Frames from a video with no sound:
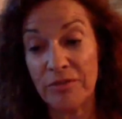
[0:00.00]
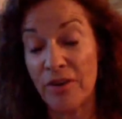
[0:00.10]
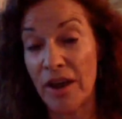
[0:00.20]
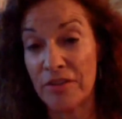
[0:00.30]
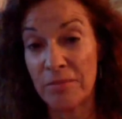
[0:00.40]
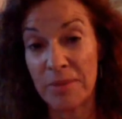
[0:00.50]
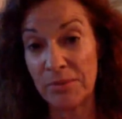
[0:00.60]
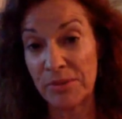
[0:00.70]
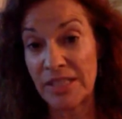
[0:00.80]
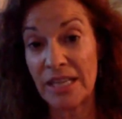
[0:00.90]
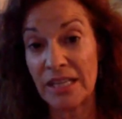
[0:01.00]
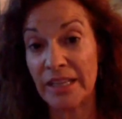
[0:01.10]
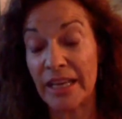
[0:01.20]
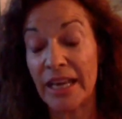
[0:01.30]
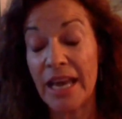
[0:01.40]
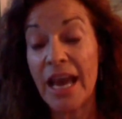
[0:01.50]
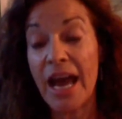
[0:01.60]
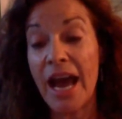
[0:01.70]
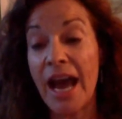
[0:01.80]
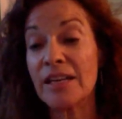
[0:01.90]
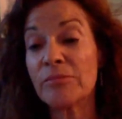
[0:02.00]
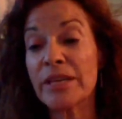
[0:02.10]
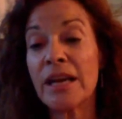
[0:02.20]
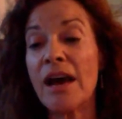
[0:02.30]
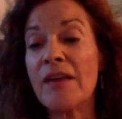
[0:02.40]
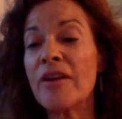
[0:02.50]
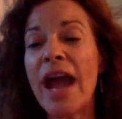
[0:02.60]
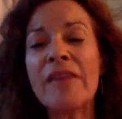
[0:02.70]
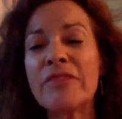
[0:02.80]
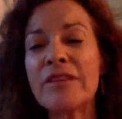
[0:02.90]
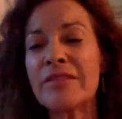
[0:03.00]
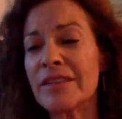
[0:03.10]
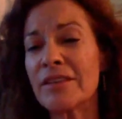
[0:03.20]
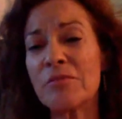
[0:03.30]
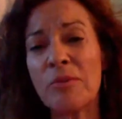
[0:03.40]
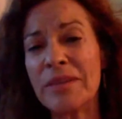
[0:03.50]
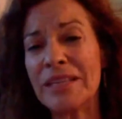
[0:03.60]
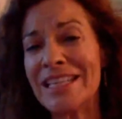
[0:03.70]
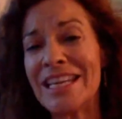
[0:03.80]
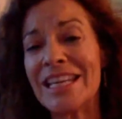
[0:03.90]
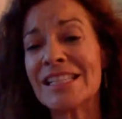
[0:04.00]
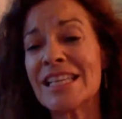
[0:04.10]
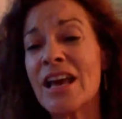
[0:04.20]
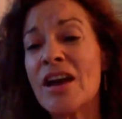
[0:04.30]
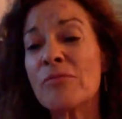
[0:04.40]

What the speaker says: for other people's healing. And we cover everything that a woman needs,